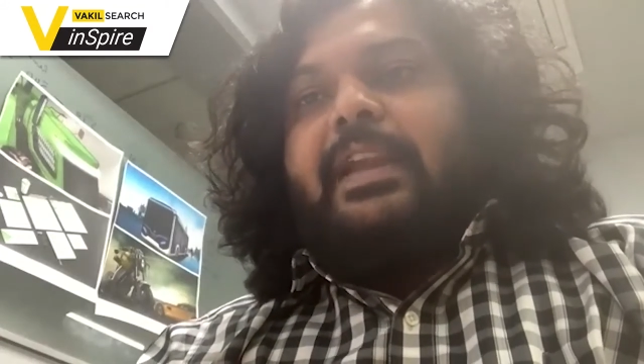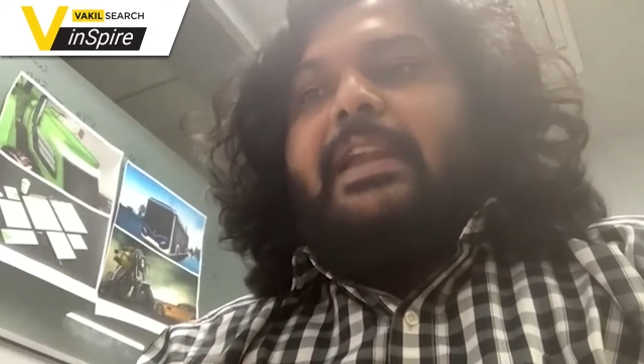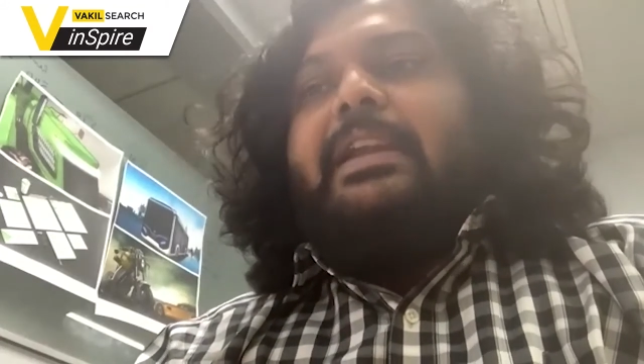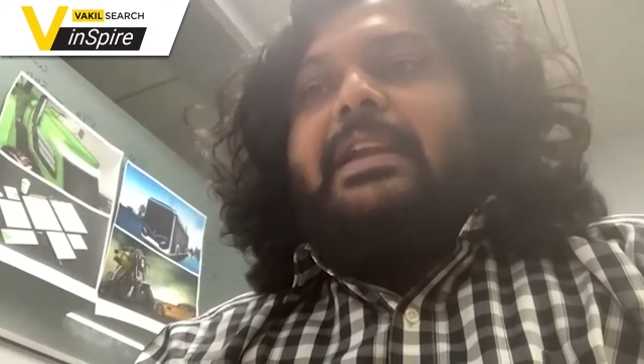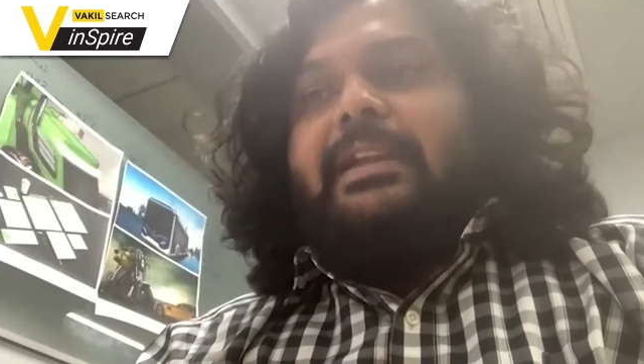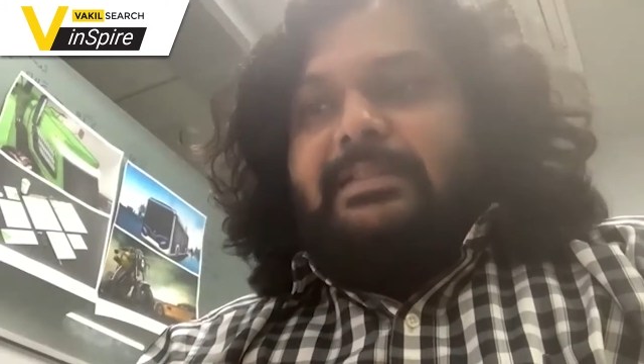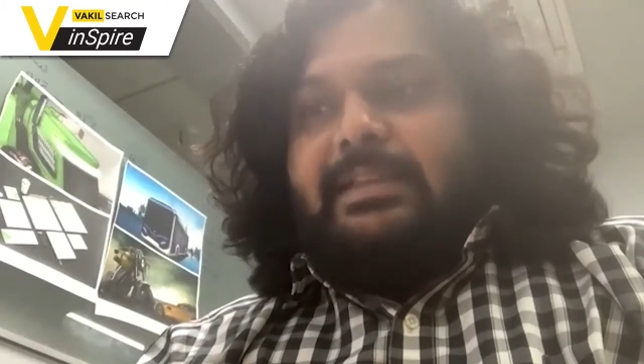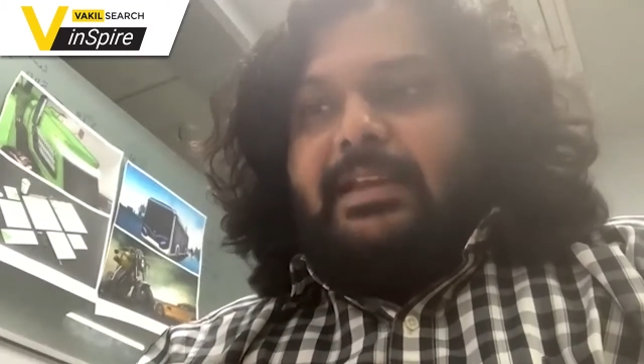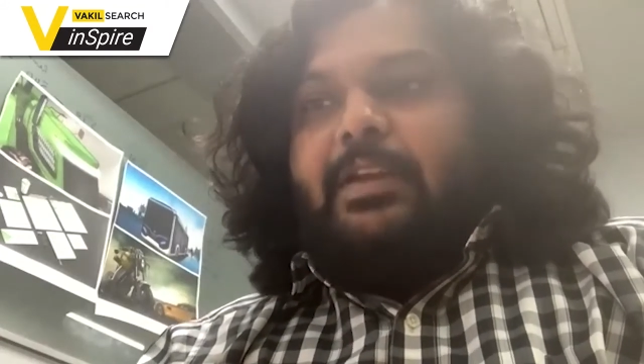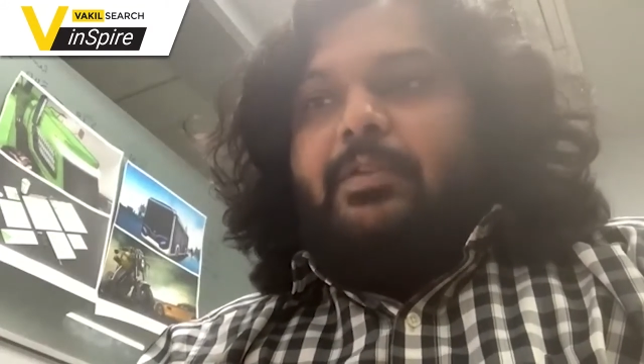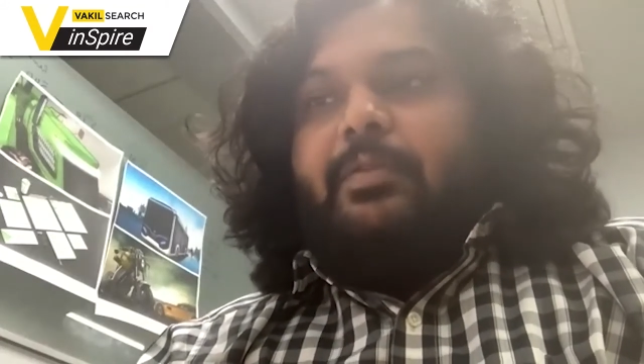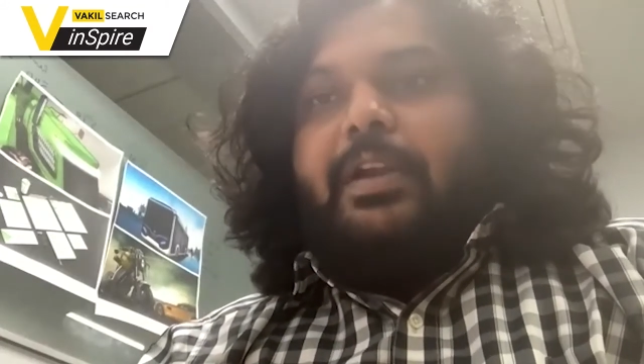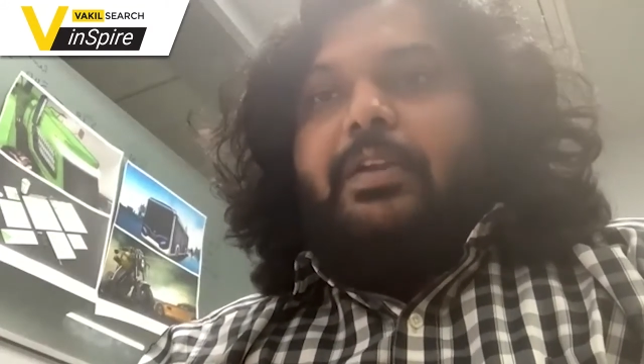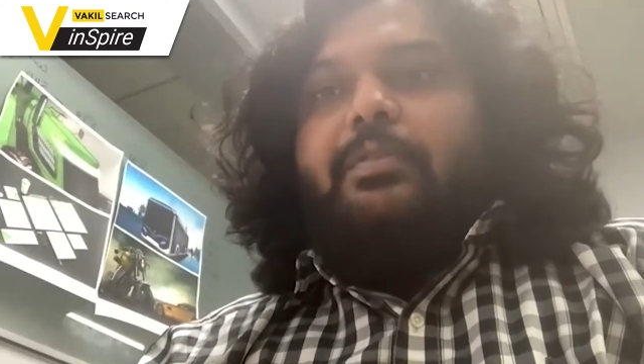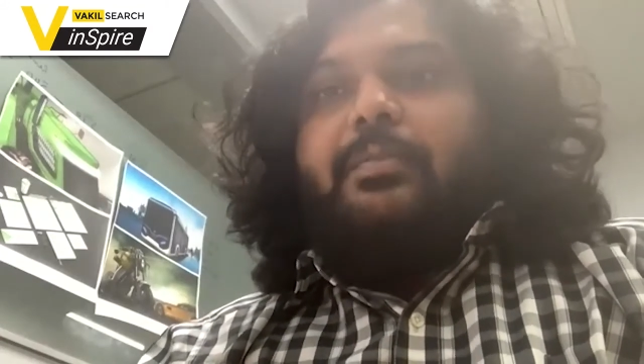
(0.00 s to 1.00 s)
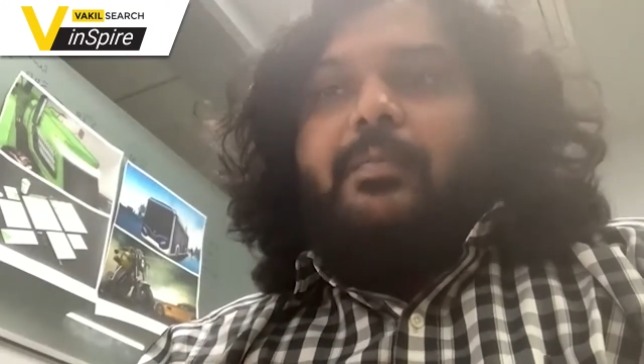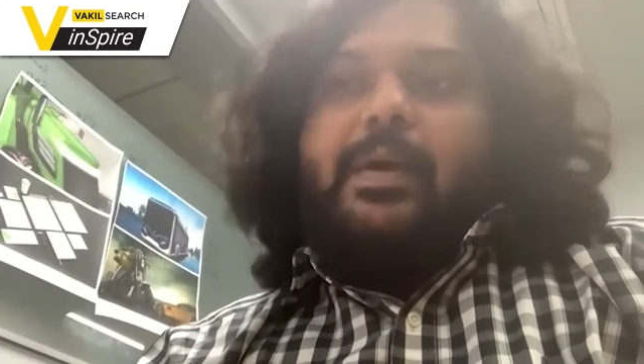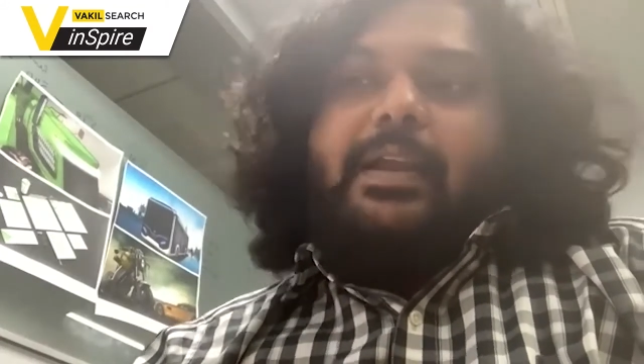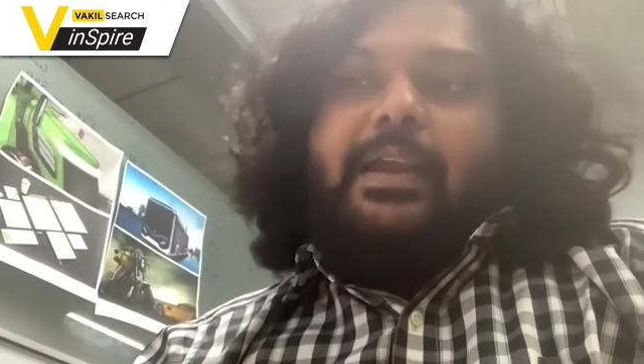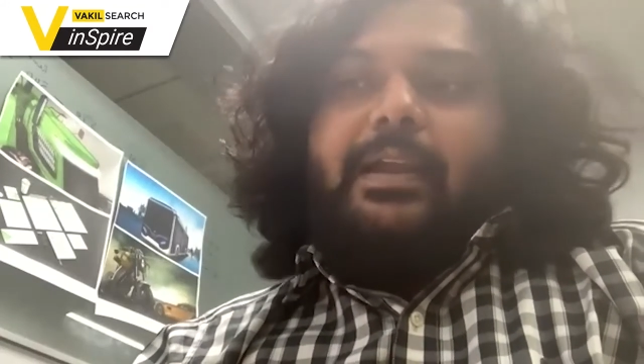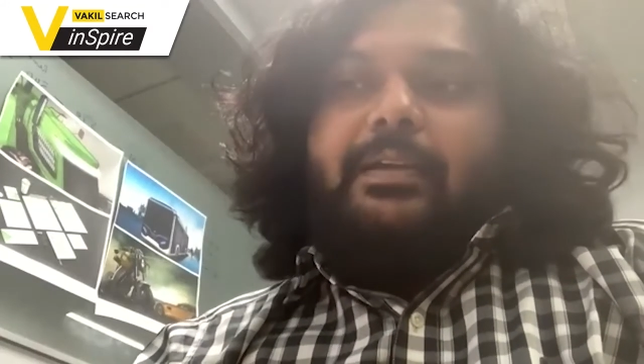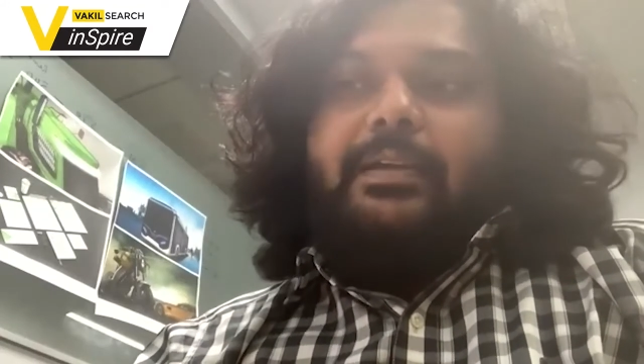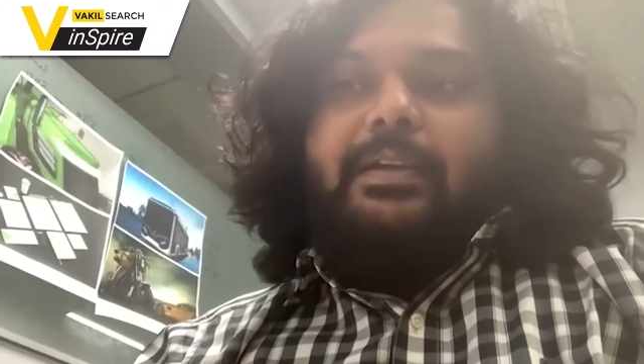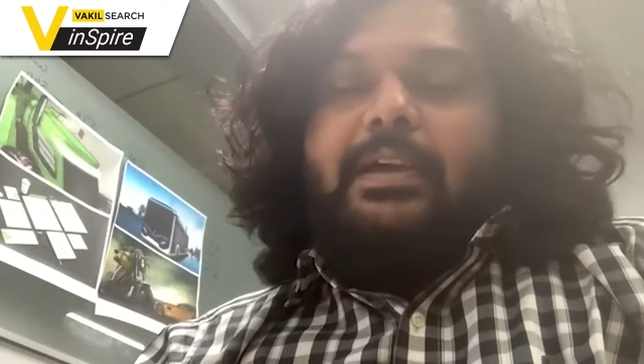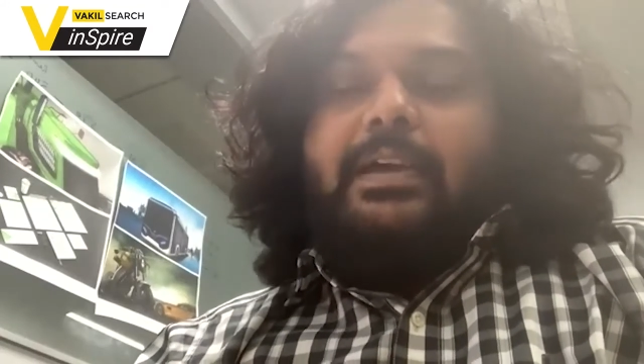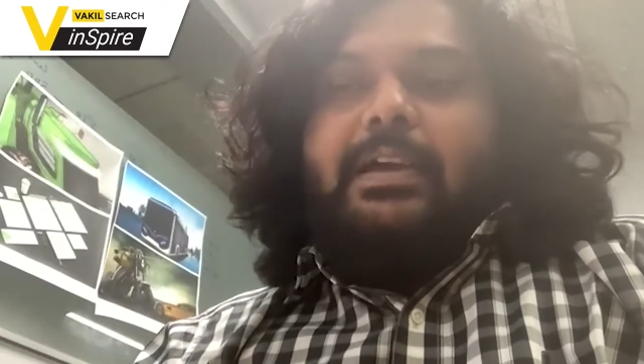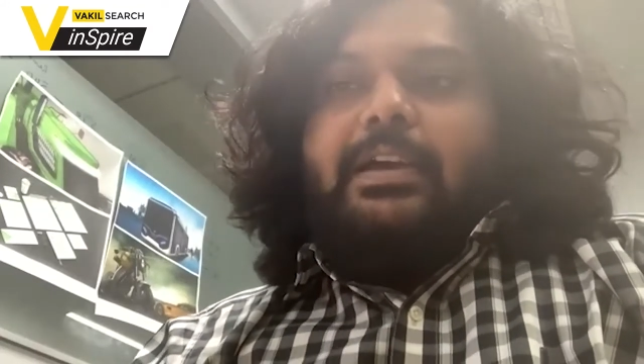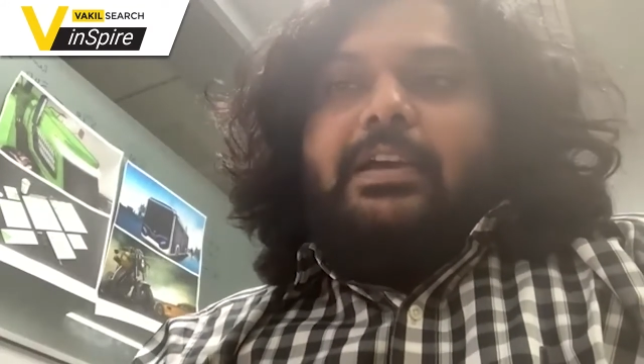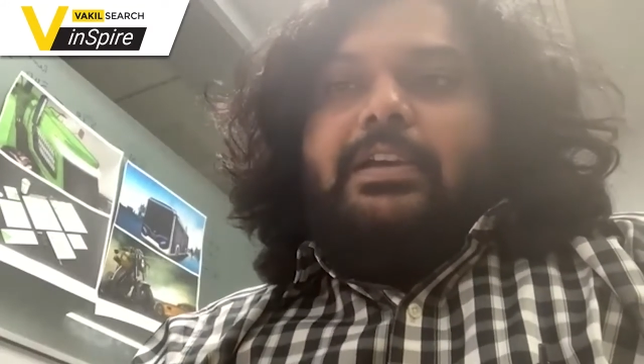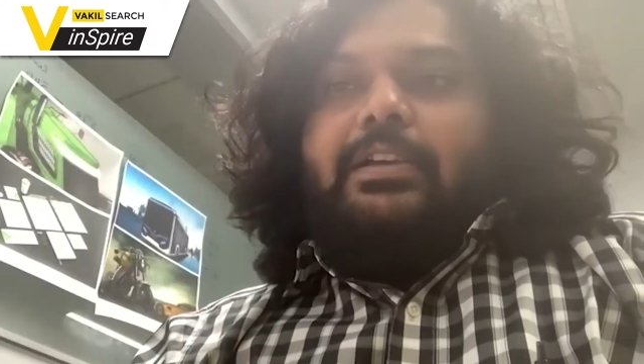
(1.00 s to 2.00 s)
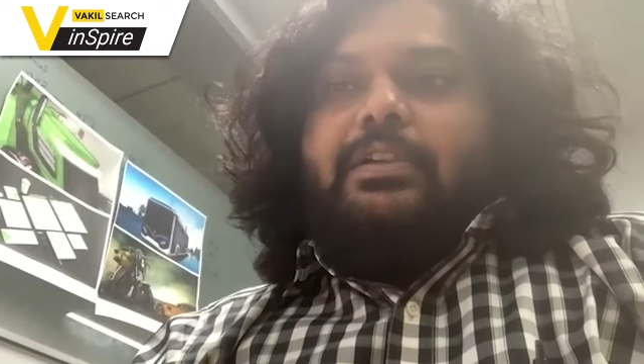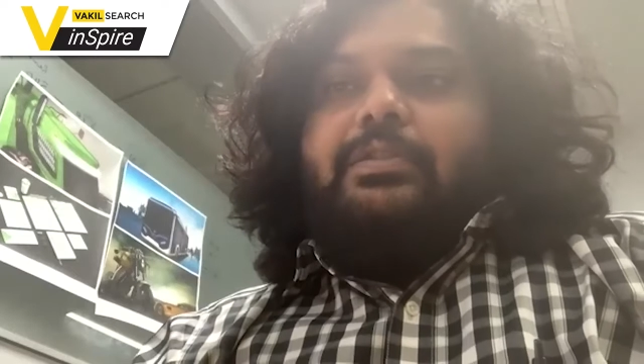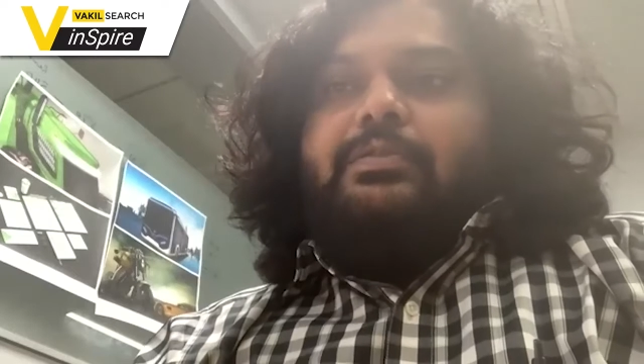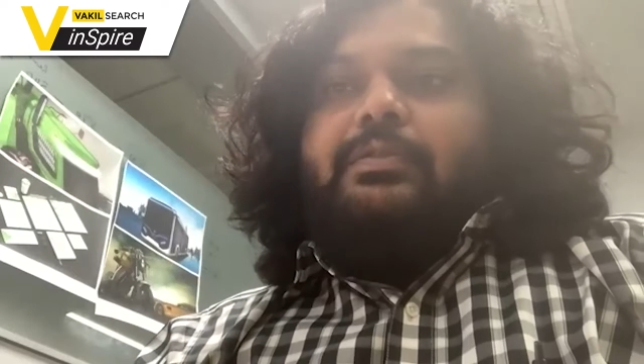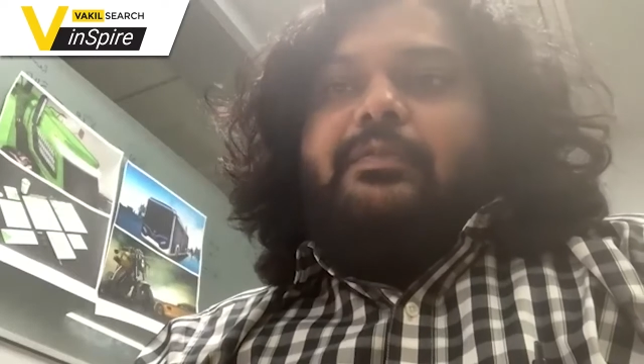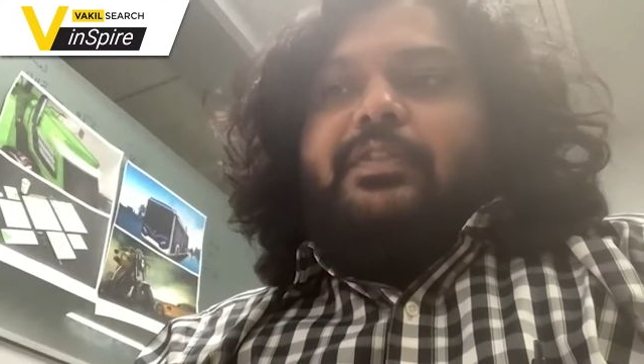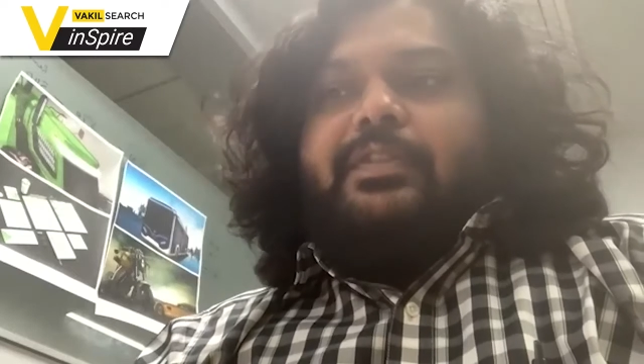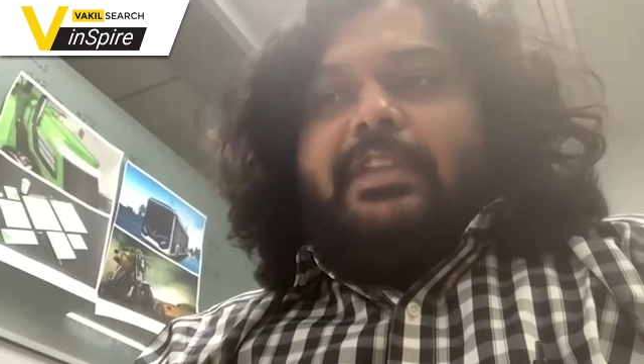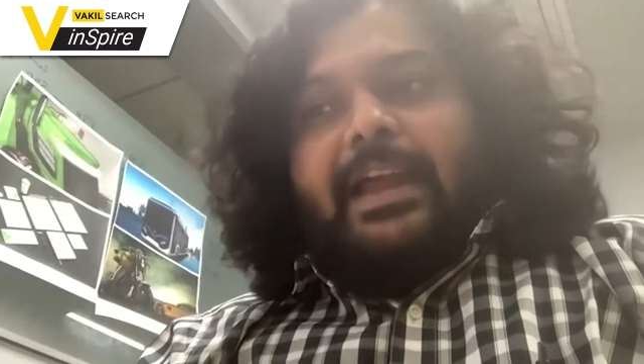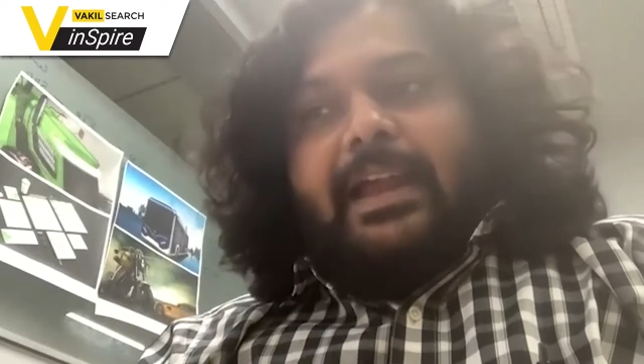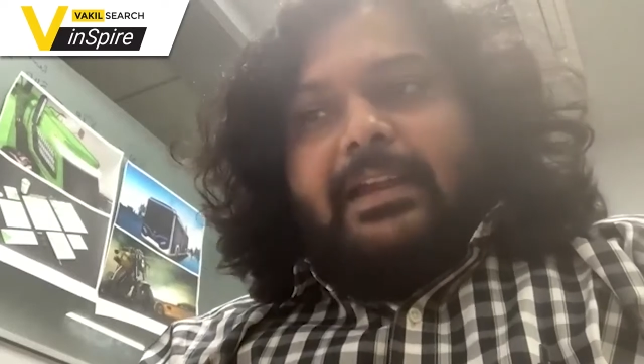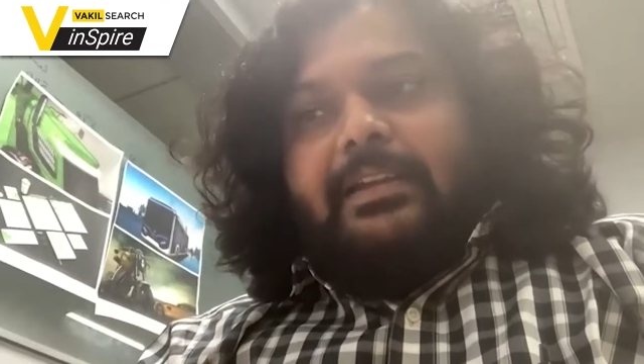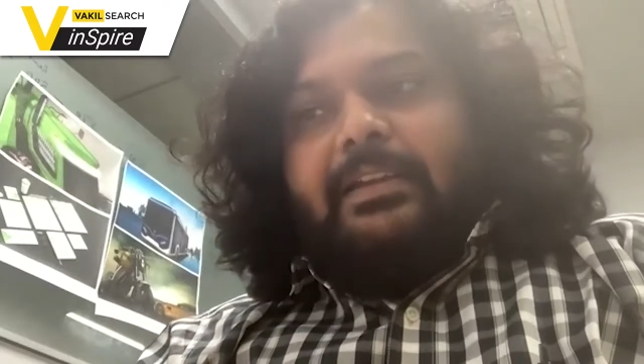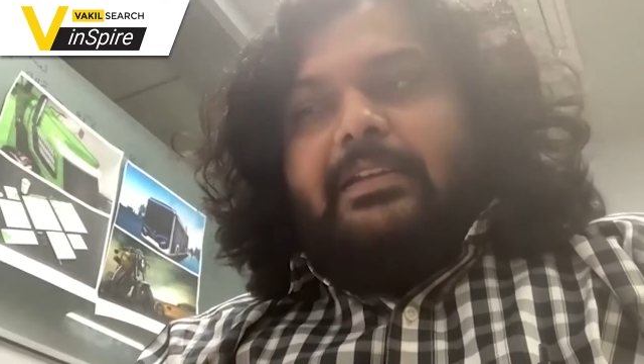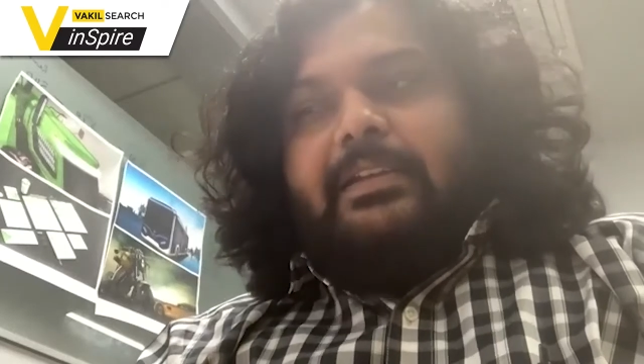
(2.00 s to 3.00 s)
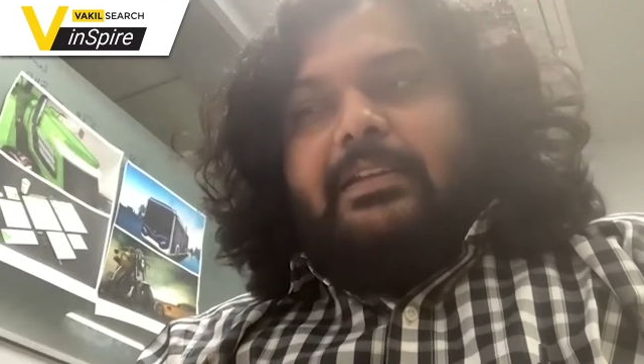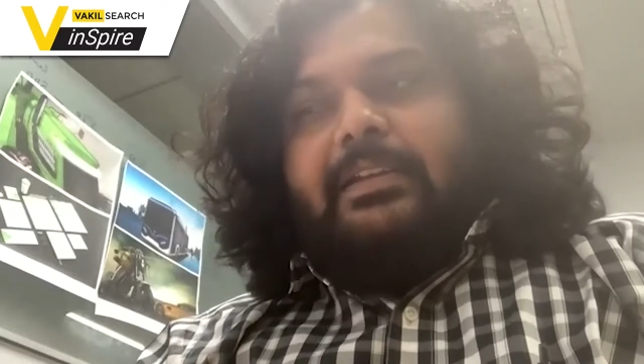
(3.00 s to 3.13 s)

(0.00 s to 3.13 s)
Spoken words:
getting a design out into the market. So for that,